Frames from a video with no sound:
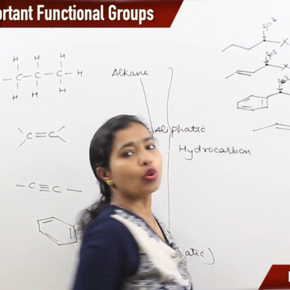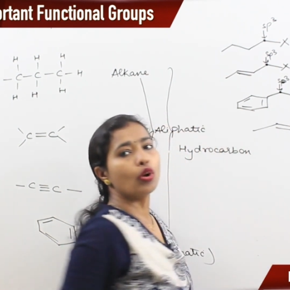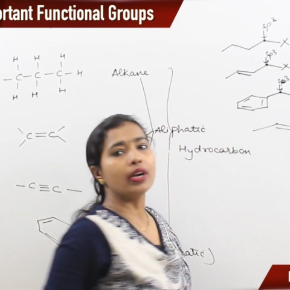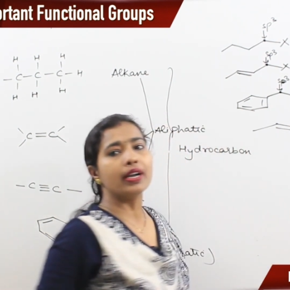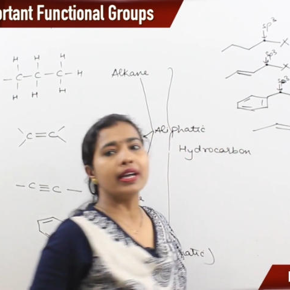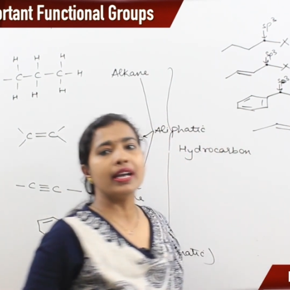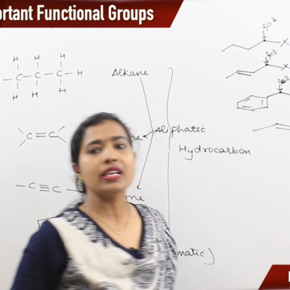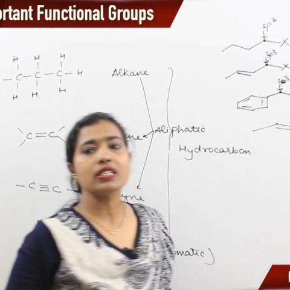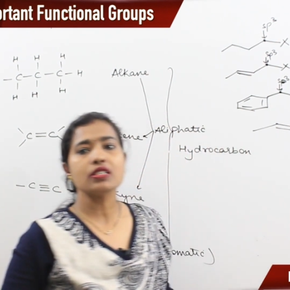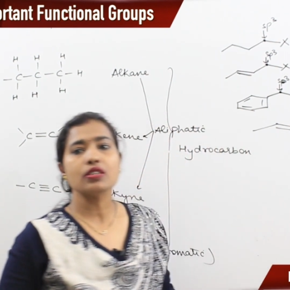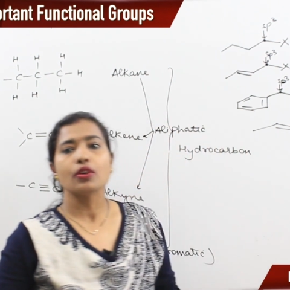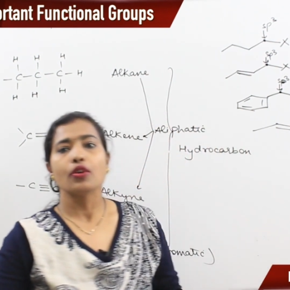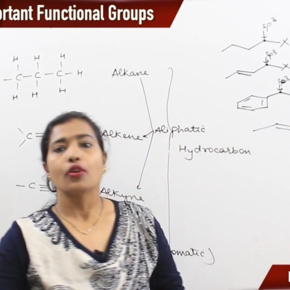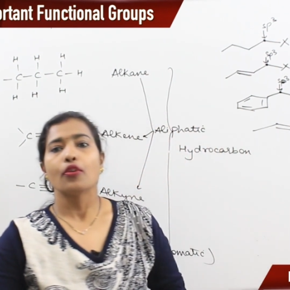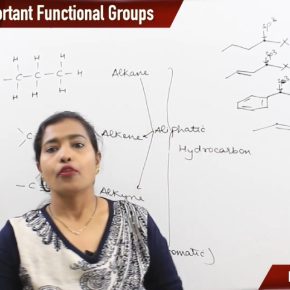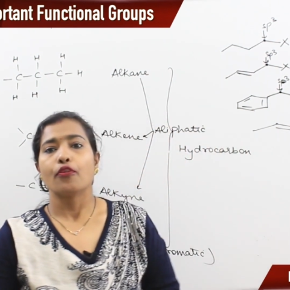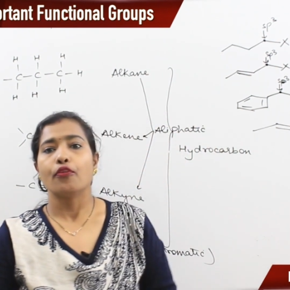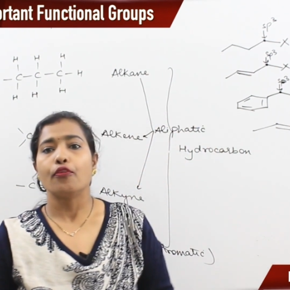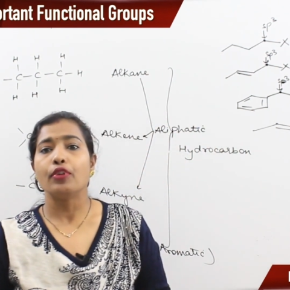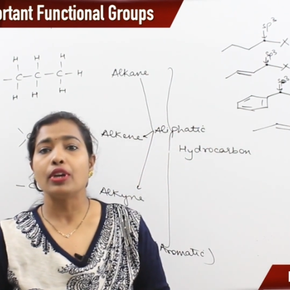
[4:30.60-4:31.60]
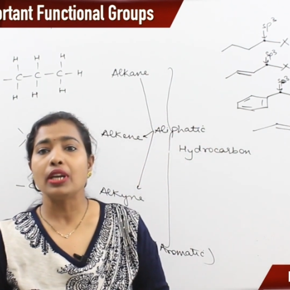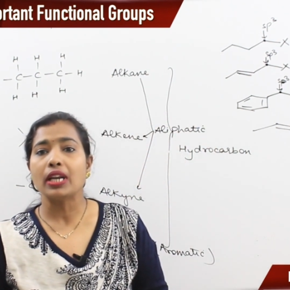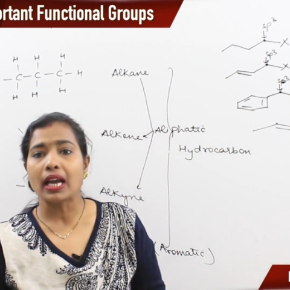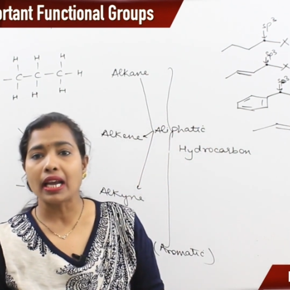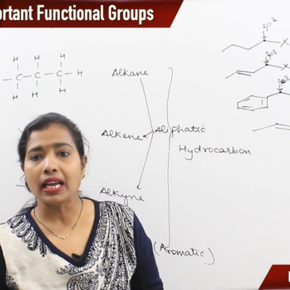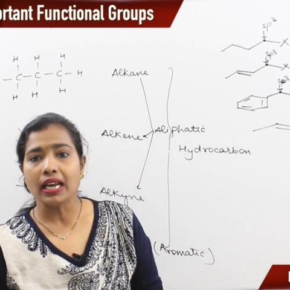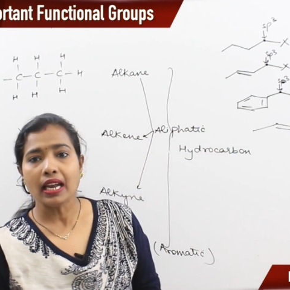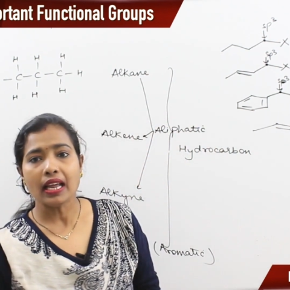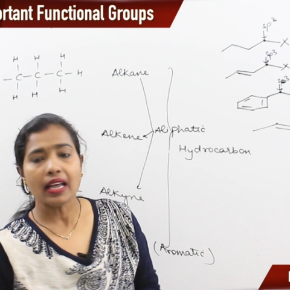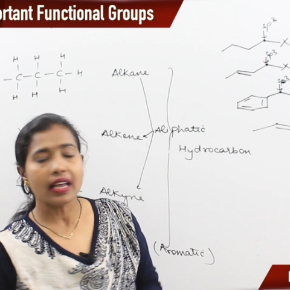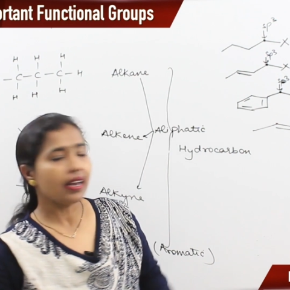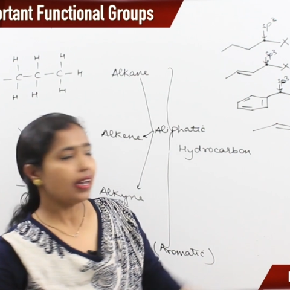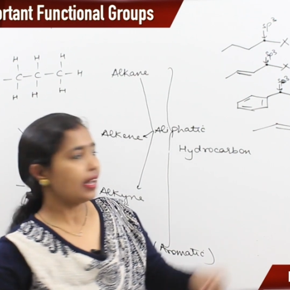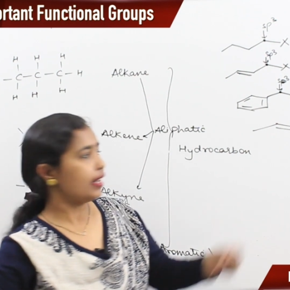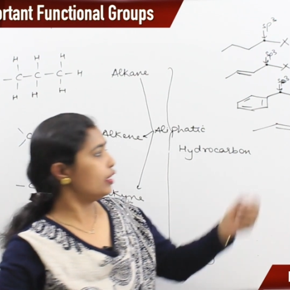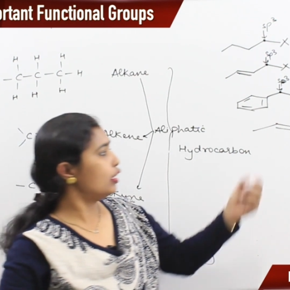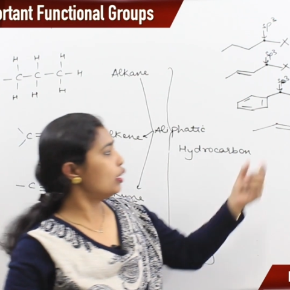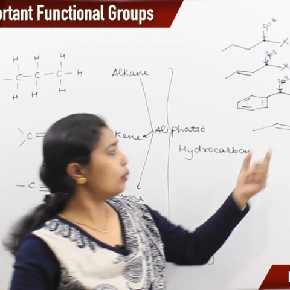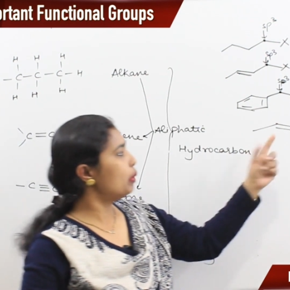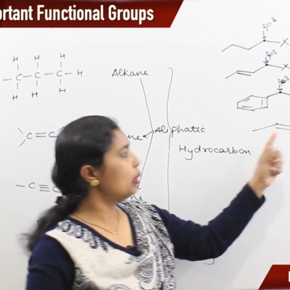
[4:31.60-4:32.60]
called as vinyl halide.